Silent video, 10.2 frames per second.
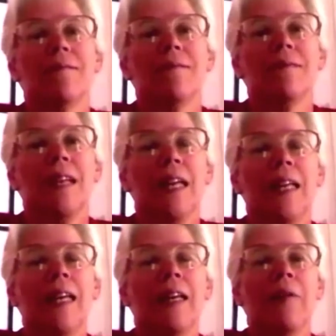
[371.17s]
And
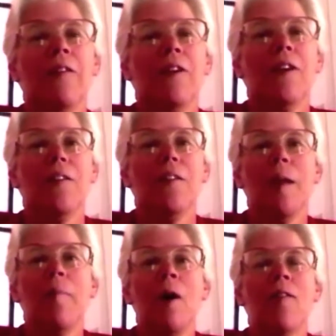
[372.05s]
he with her, they
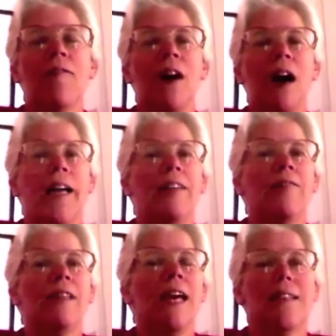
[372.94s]
both vied,
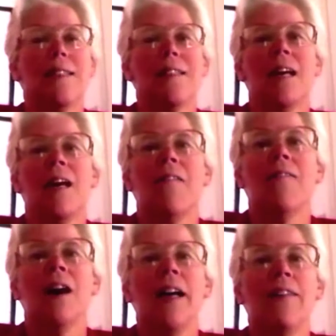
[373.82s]
yes,
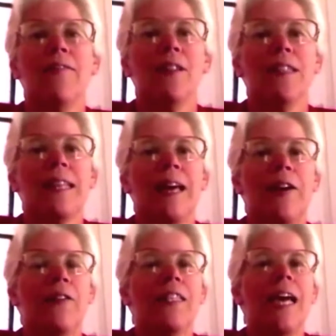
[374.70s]
vied for the center of
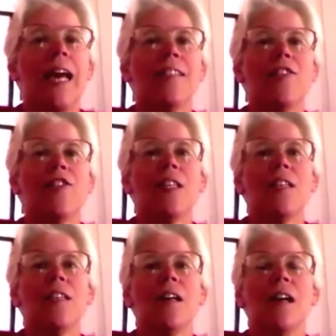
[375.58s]
attention.
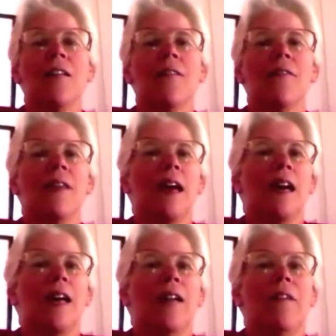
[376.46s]

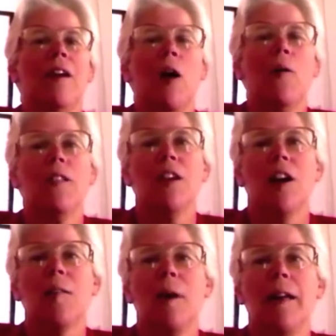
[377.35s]
And they always talked
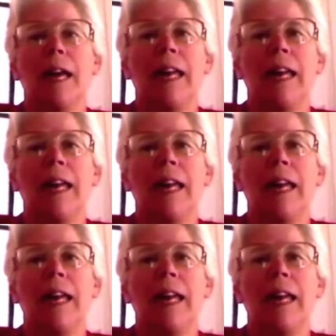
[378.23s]
about getting a